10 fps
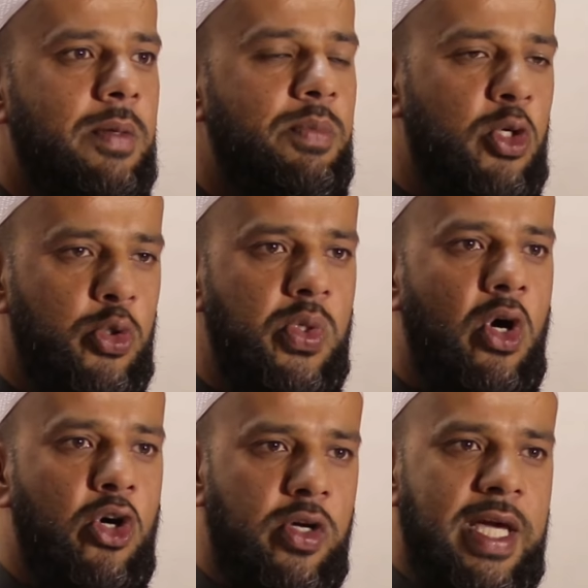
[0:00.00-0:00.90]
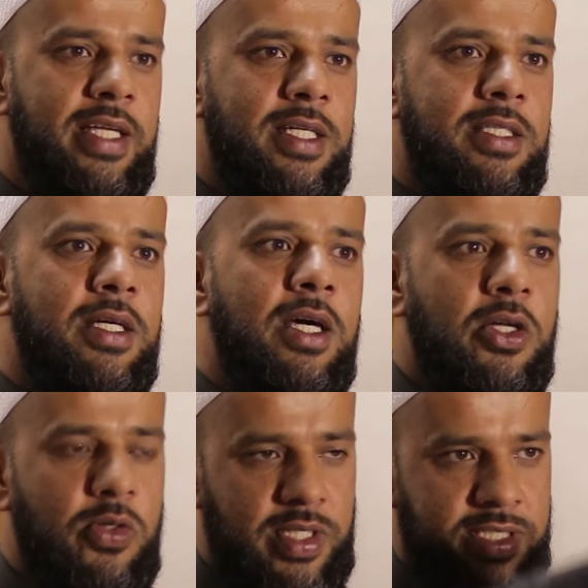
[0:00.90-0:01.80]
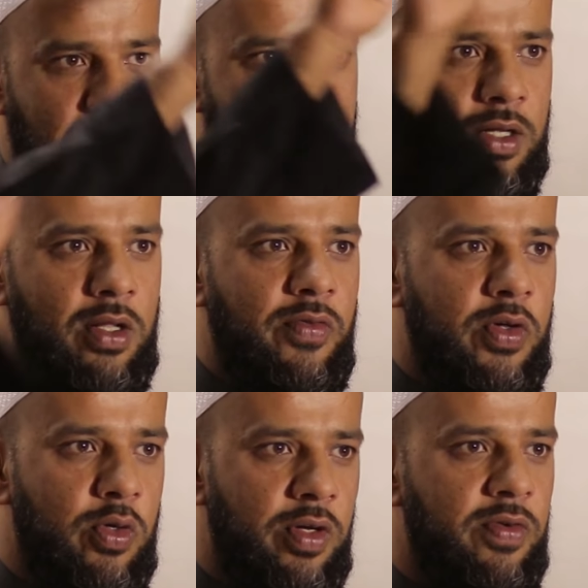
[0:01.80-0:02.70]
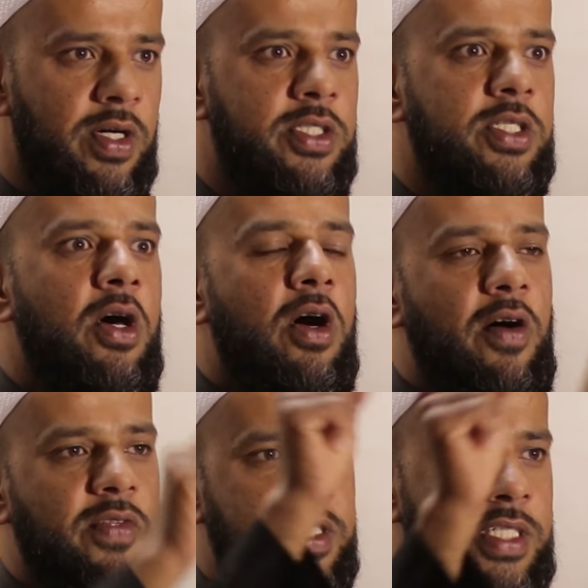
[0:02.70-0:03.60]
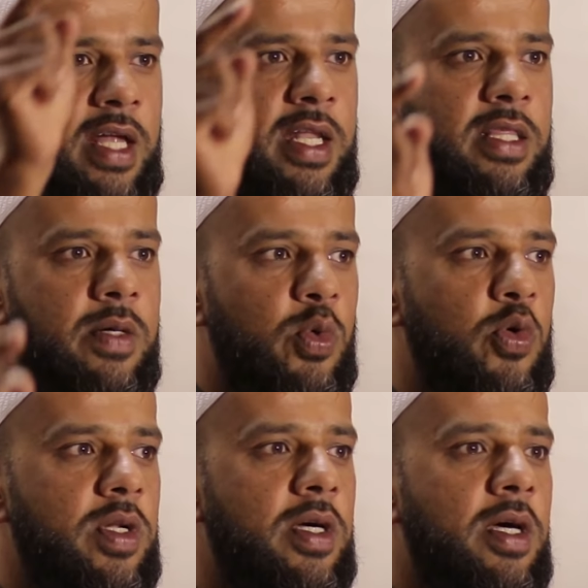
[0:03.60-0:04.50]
because we are connected to the cycle of the universe, of the sun and the moon.